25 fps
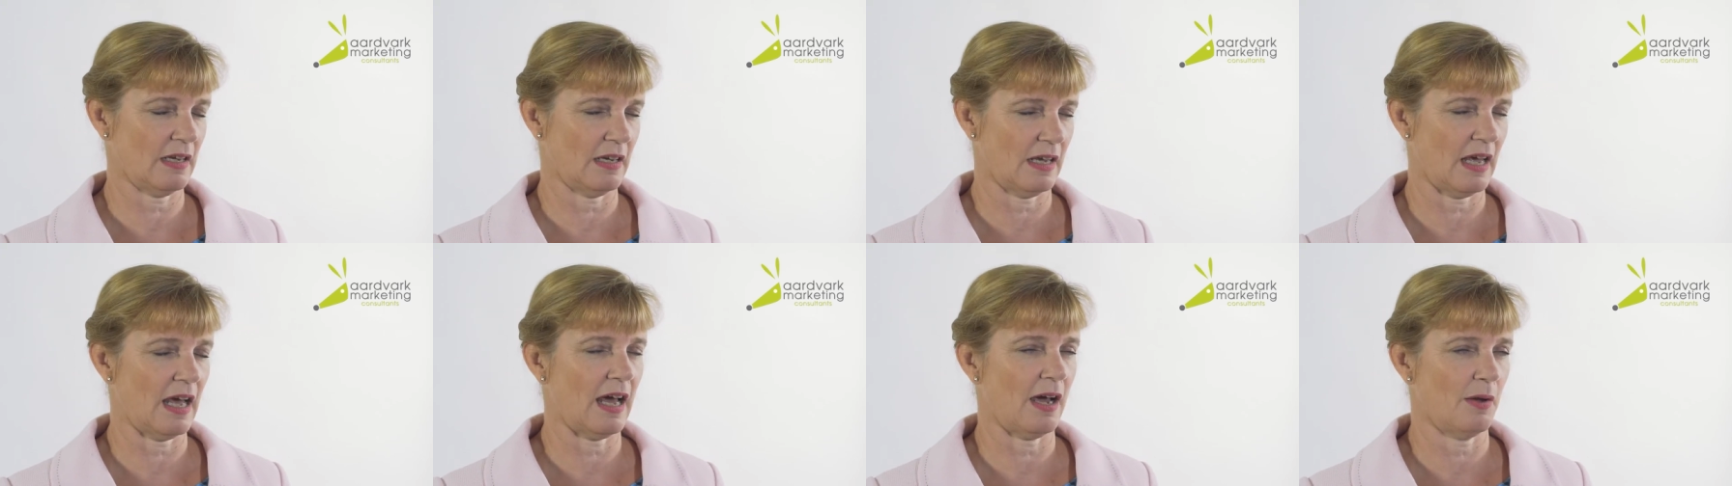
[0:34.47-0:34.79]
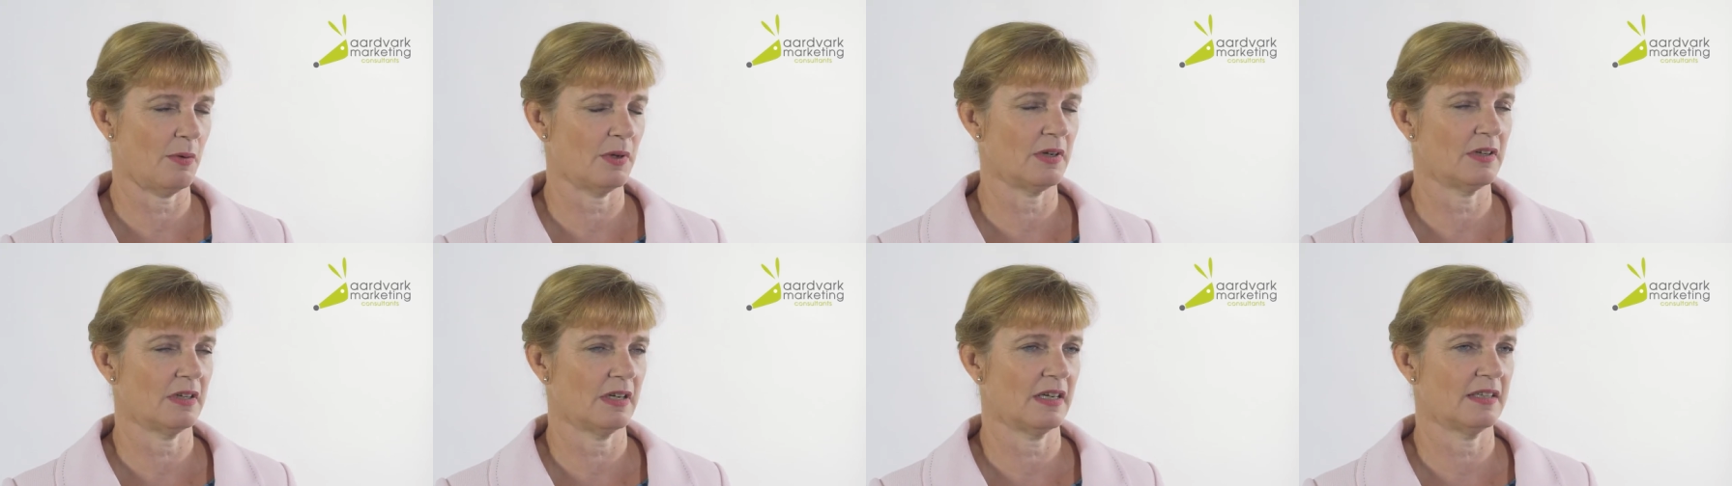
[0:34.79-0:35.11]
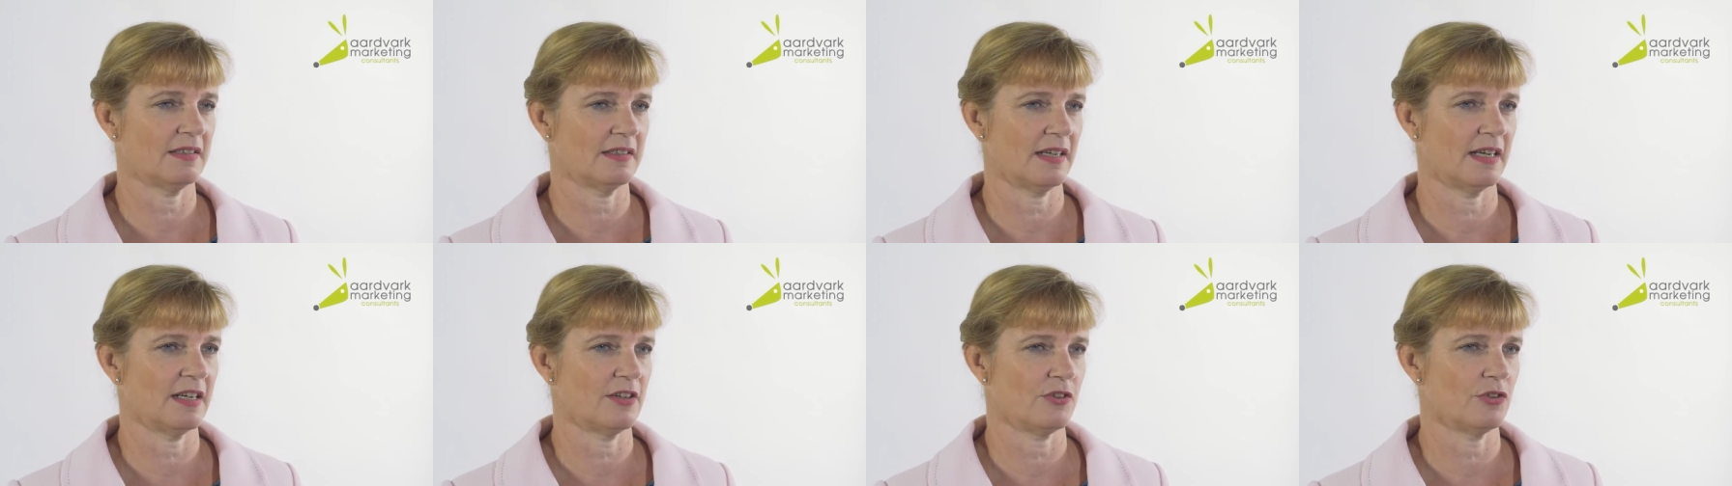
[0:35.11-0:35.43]
how
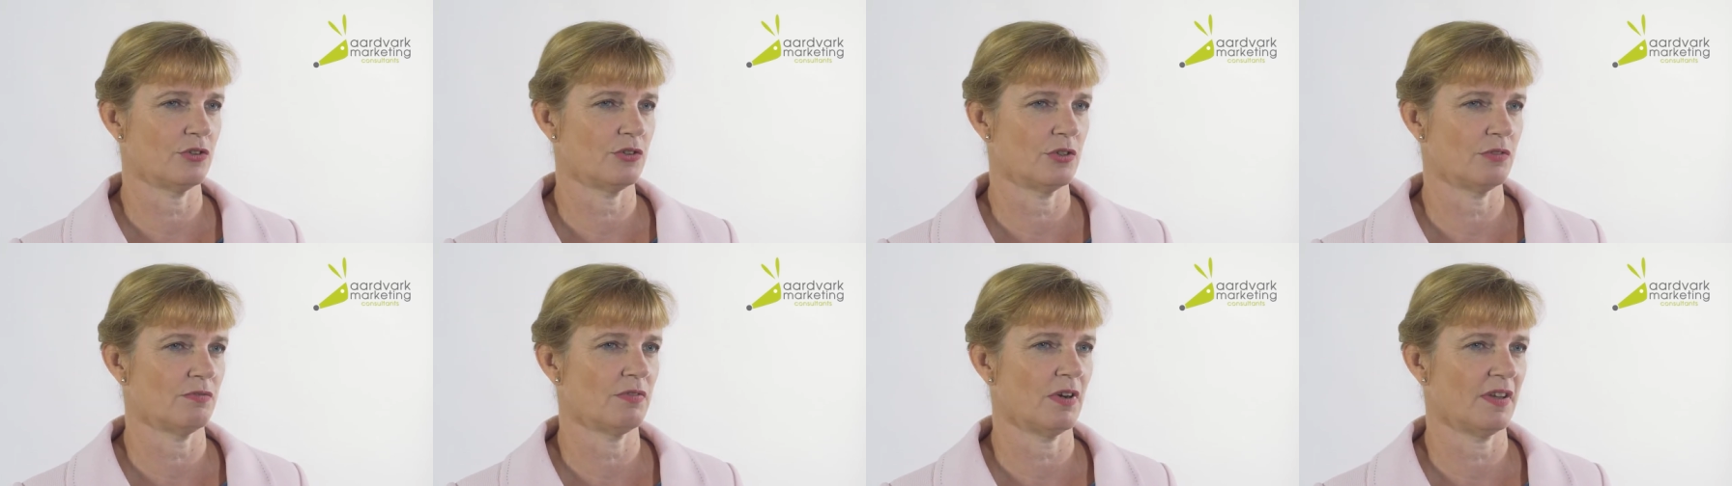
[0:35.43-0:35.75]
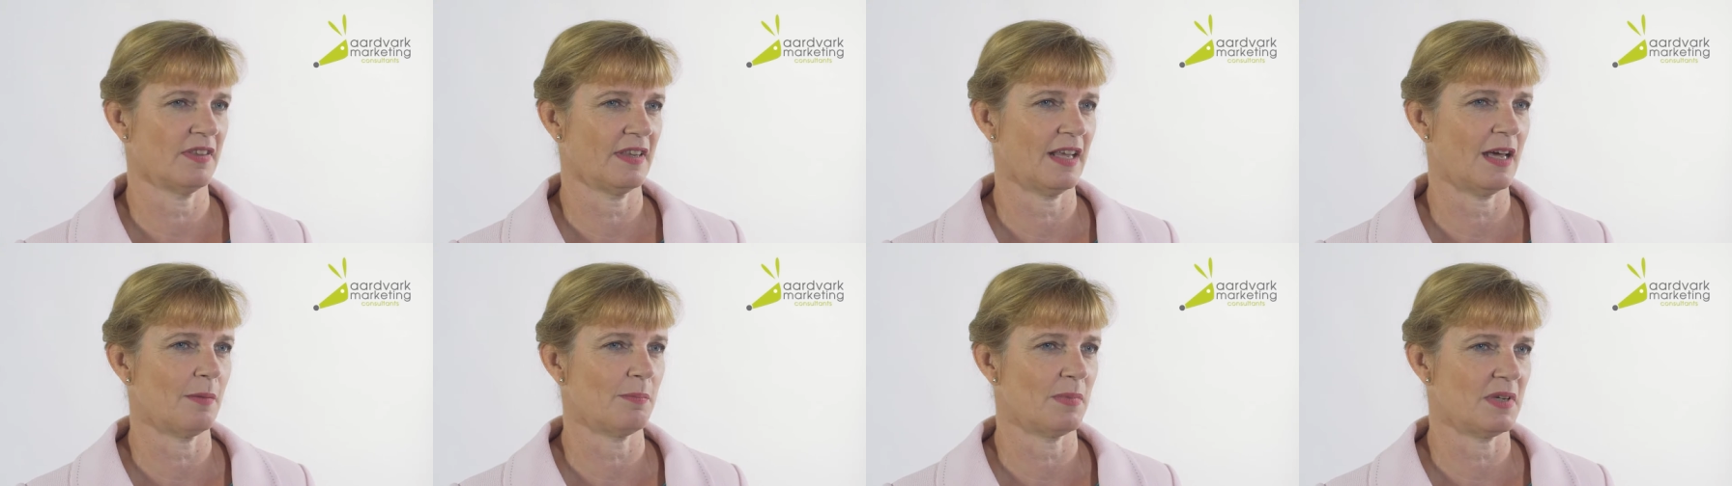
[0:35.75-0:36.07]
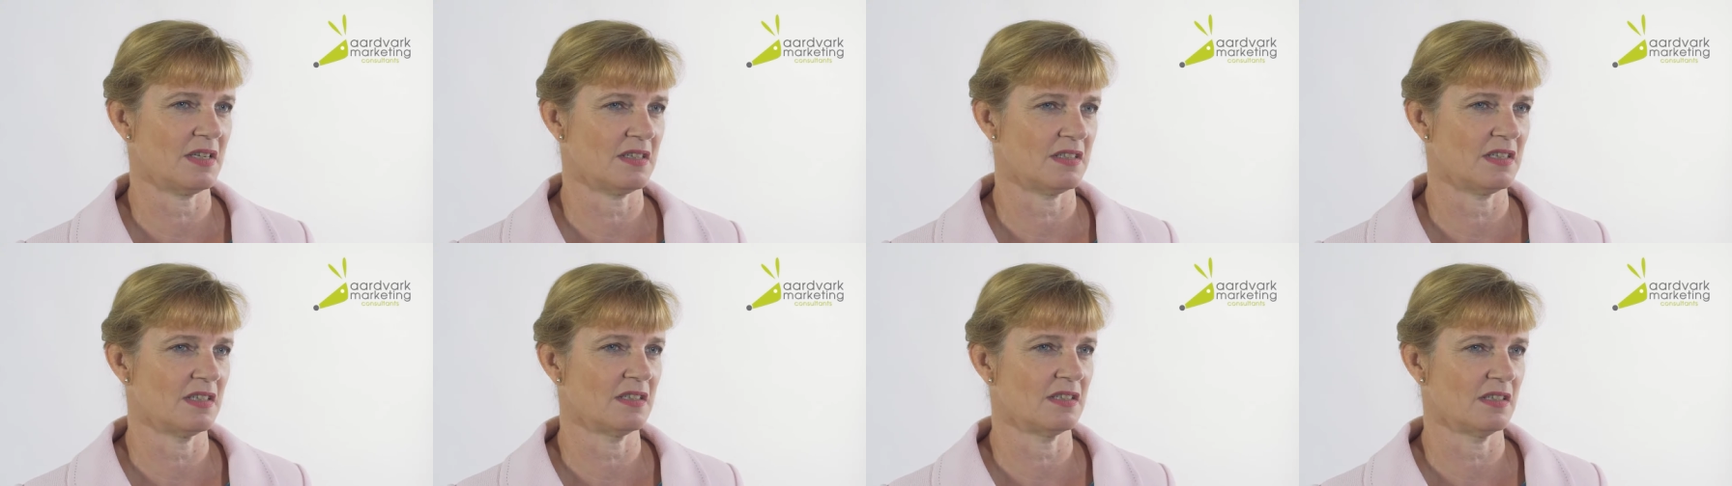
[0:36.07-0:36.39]
it takes you to run that
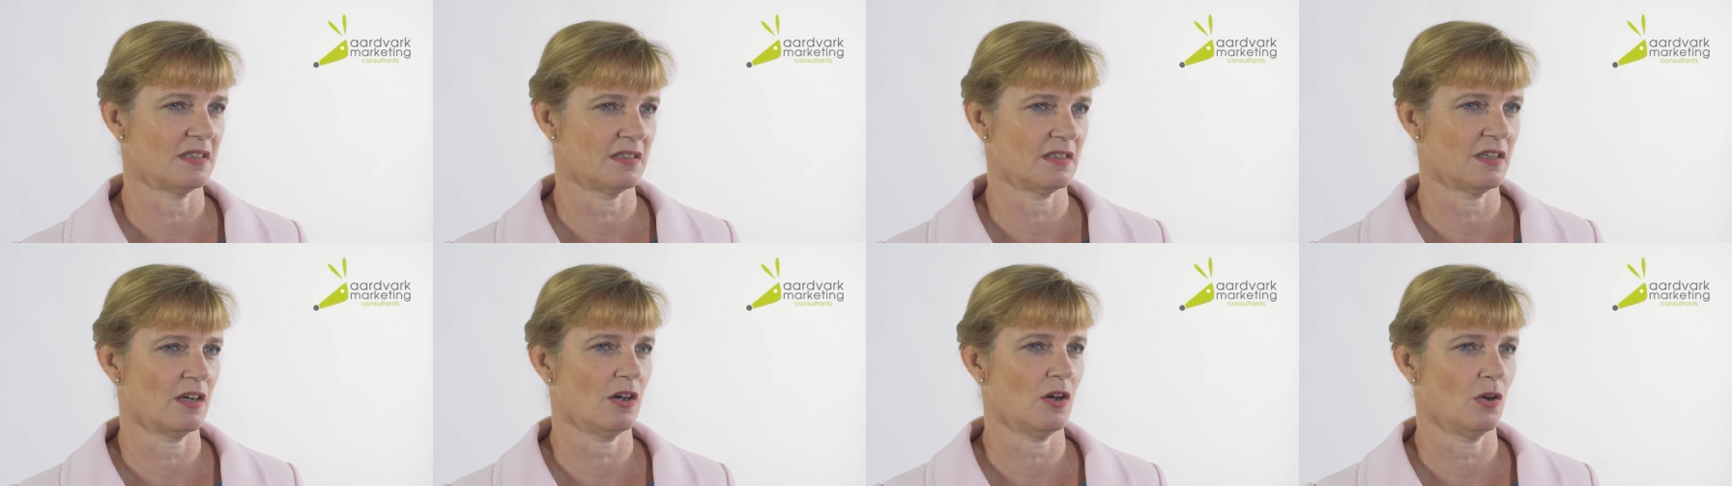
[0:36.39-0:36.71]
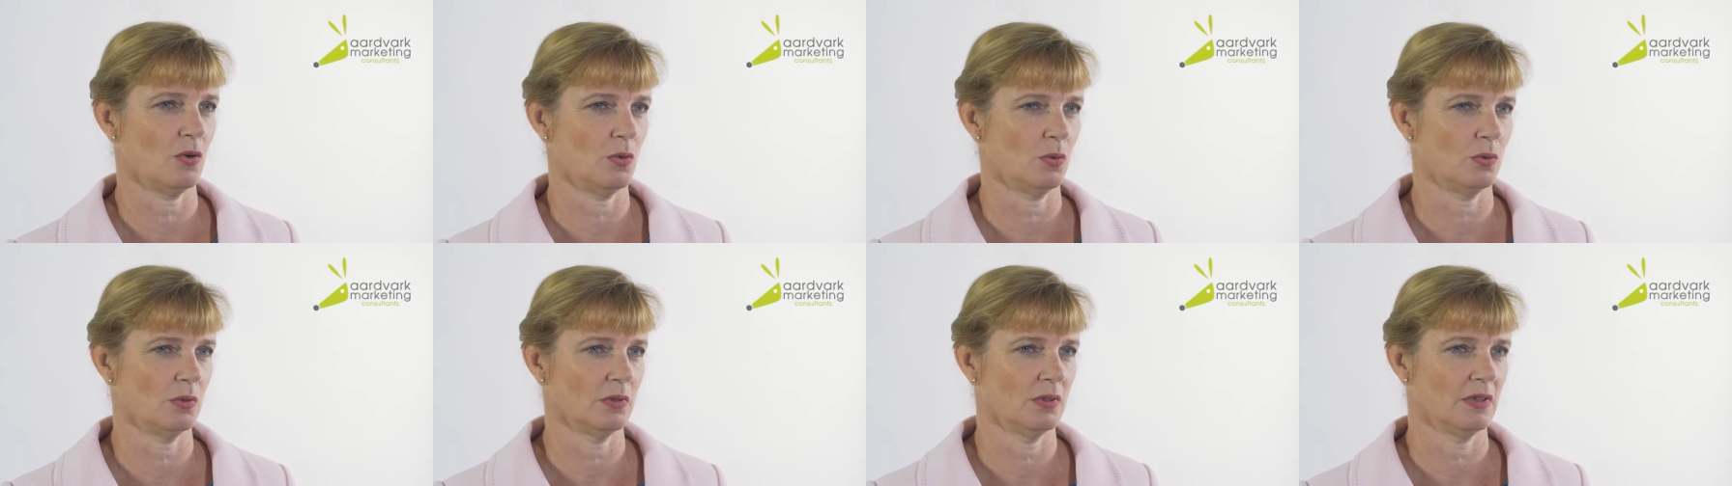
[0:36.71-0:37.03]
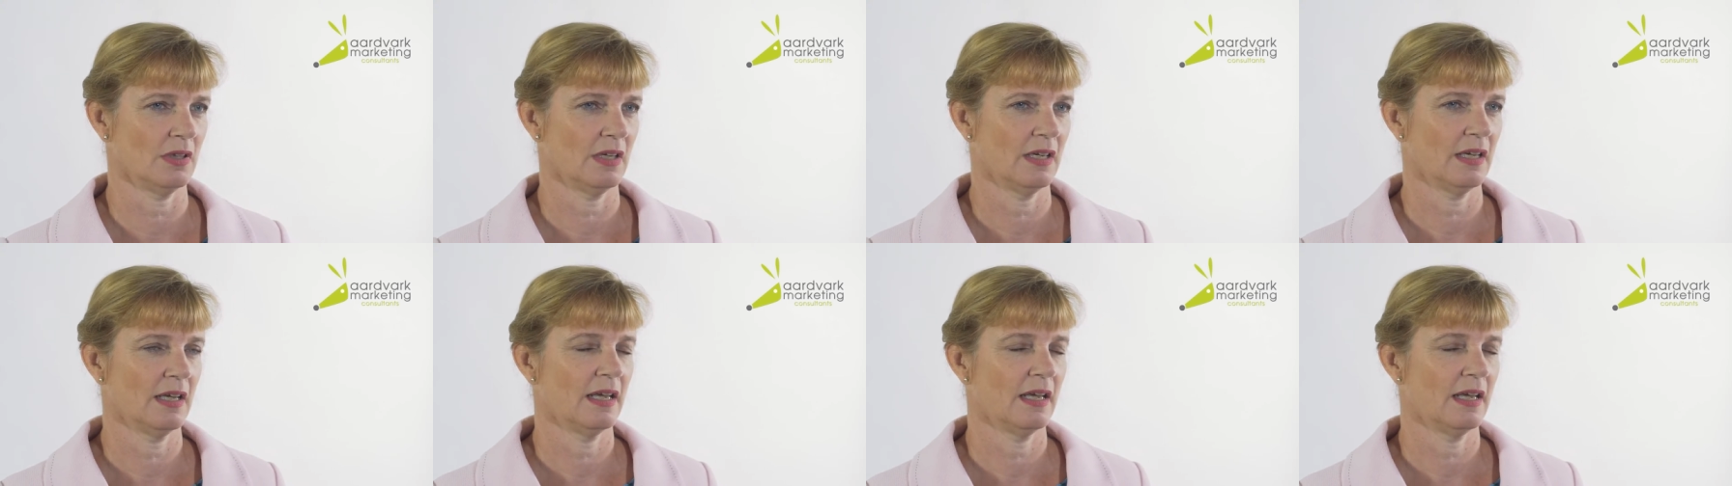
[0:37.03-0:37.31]
business as a whole.